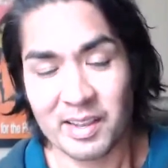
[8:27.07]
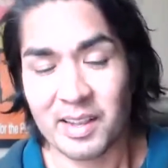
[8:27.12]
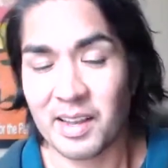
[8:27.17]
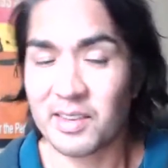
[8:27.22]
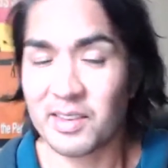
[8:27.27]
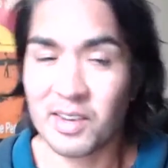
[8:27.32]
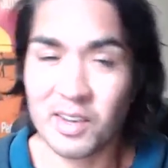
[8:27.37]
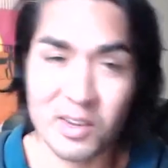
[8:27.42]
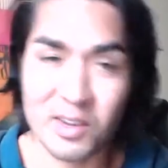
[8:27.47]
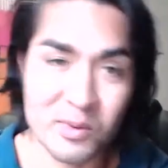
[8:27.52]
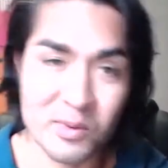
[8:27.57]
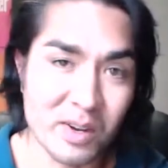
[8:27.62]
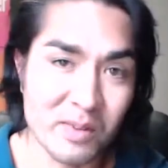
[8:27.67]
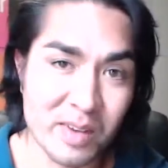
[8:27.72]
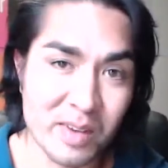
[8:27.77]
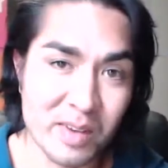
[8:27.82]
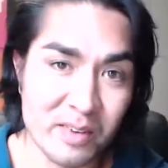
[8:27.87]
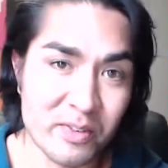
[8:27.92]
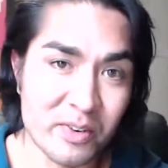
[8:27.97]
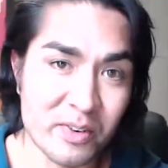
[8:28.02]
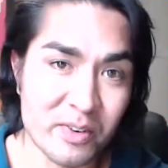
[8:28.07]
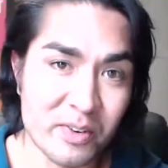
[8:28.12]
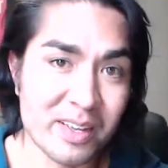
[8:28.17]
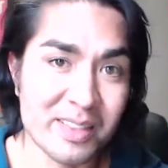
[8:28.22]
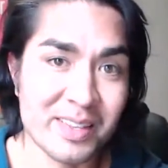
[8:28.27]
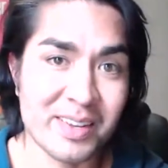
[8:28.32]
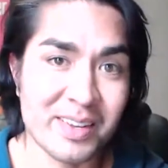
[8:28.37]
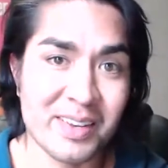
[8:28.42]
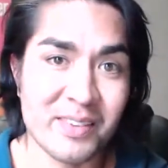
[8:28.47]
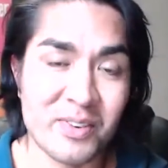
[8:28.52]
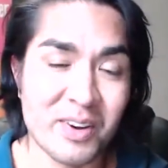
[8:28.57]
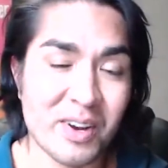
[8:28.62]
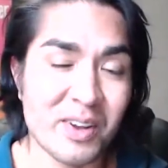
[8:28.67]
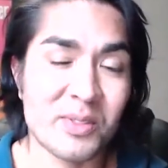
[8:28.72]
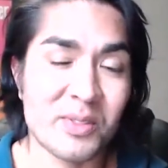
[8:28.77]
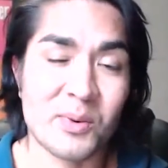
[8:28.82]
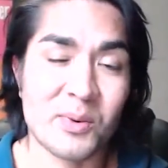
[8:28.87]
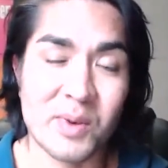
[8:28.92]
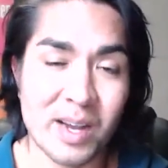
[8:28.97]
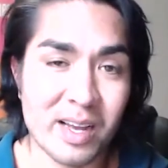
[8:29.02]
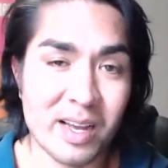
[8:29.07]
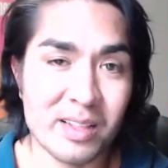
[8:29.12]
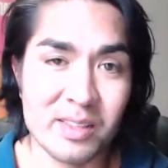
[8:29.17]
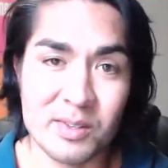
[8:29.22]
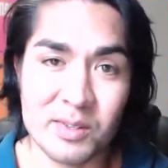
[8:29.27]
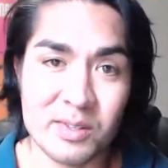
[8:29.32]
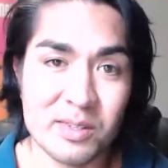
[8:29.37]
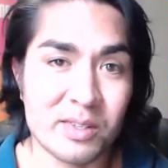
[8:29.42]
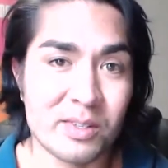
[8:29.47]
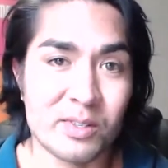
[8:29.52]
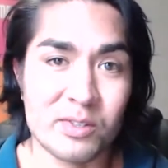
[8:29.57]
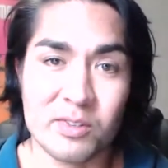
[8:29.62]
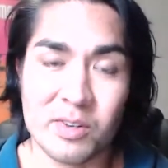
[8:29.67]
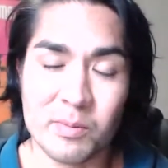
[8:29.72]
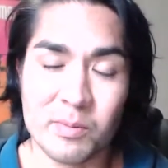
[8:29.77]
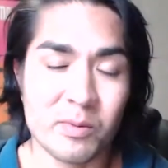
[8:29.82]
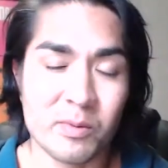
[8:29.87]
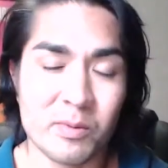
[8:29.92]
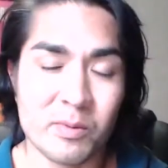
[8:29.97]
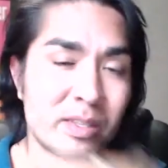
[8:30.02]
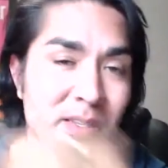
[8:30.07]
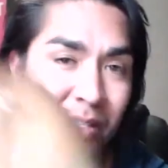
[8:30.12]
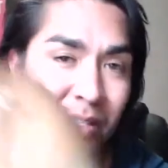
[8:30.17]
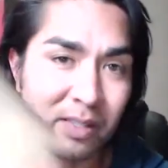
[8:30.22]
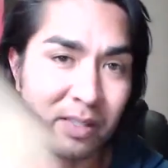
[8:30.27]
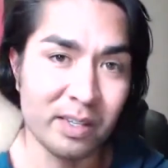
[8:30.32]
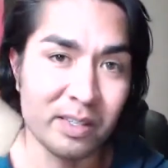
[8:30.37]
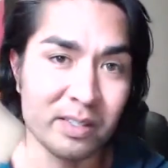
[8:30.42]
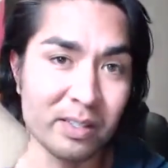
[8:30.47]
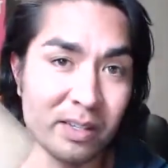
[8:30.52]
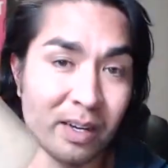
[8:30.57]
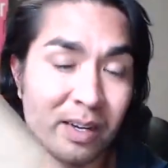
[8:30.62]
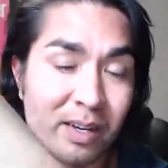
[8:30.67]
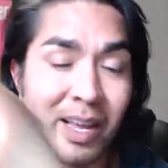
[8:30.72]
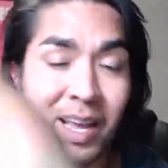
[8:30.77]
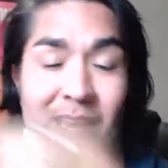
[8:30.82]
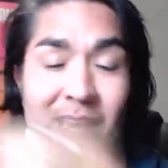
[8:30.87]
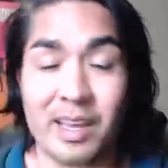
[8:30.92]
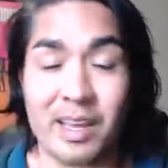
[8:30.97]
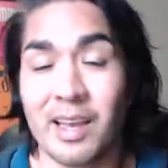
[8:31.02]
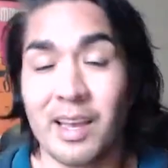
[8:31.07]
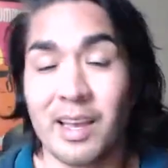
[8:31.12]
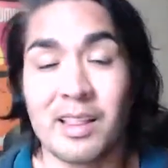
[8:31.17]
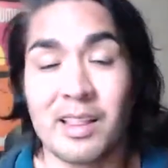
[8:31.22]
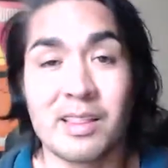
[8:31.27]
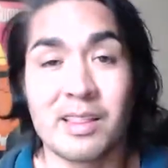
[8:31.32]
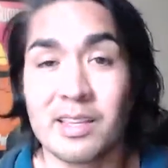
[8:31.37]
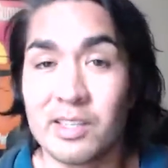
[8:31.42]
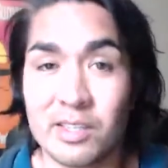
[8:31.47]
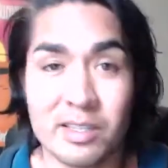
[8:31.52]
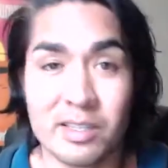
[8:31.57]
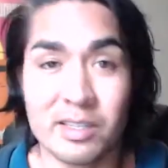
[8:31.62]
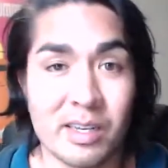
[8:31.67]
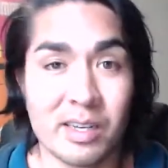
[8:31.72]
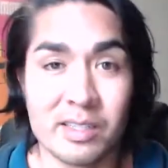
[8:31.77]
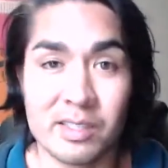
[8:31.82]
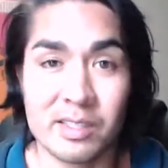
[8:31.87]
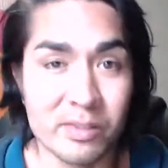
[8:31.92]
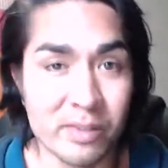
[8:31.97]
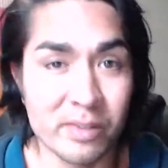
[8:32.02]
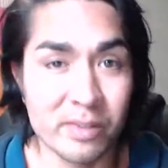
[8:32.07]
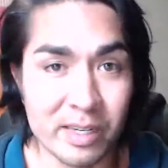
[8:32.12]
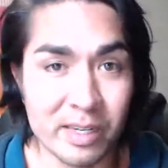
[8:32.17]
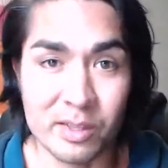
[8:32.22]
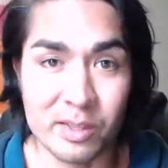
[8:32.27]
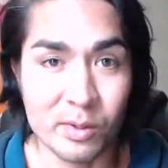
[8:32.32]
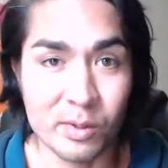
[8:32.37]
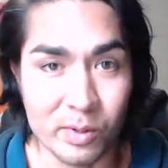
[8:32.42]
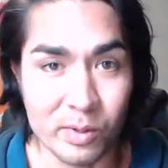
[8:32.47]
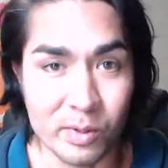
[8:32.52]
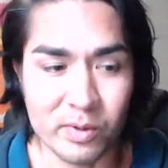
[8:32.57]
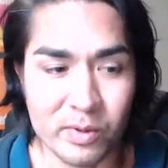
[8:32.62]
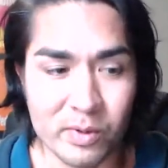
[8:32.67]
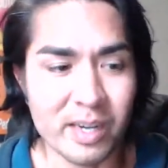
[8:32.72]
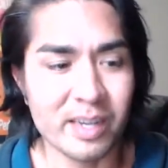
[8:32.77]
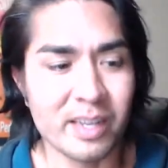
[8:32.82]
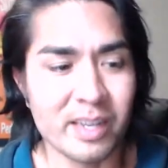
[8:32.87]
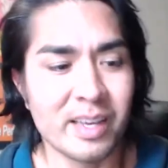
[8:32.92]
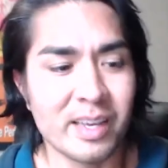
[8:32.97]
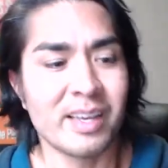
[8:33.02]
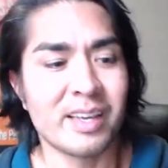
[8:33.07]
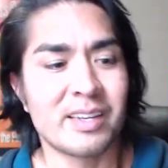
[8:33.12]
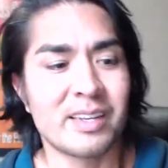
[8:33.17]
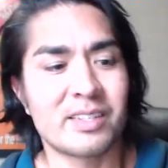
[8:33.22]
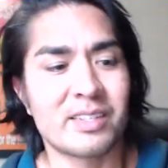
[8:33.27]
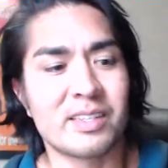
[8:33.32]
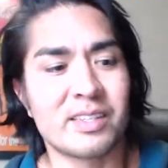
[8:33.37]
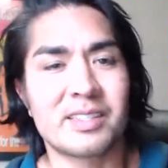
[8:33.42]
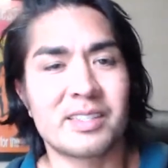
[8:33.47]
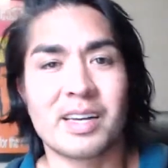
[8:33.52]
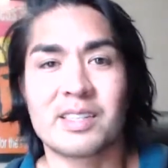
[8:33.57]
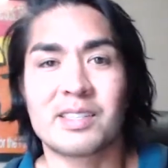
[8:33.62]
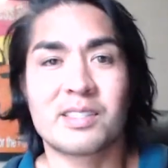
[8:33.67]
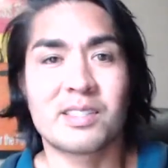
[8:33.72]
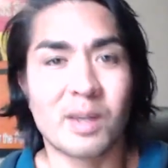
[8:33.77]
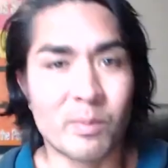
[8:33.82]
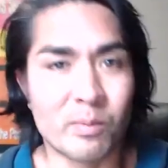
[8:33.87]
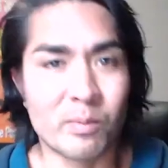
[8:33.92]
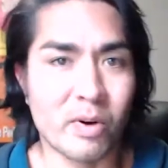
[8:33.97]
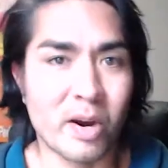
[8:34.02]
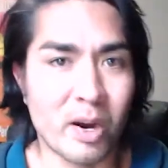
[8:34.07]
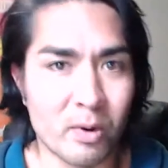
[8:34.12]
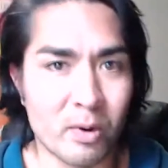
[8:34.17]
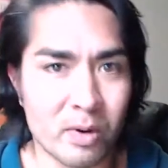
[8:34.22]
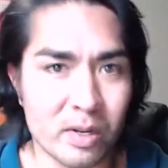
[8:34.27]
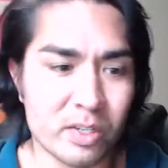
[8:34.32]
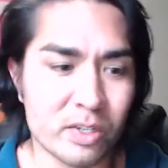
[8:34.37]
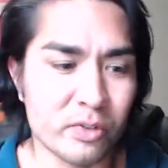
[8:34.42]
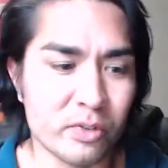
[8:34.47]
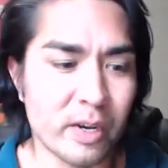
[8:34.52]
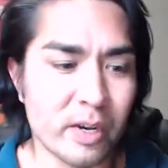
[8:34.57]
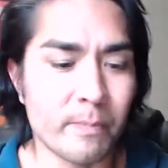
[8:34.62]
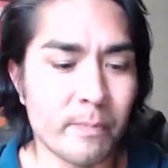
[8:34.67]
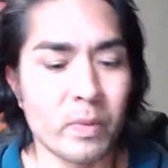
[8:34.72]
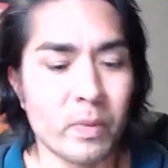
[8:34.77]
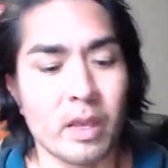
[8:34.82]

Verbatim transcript: I tell you what, man, if you're out in the if you're out in the wild and you see a stripper with these things on, hey, at least she likes the great outdoors, right? She's got some priorities straight.